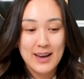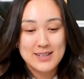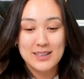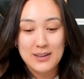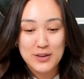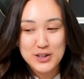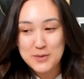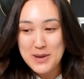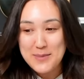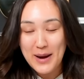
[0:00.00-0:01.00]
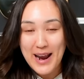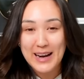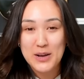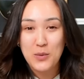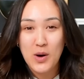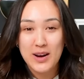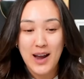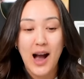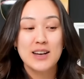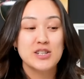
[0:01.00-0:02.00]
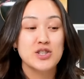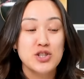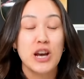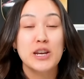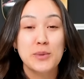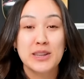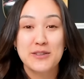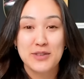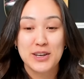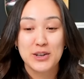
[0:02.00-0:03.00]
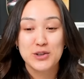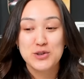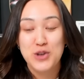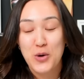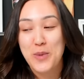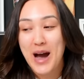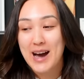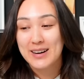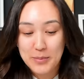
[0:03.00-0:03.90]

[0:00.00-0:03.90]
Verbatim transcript: delivered to me by anyone. I just genuinely feel so bad.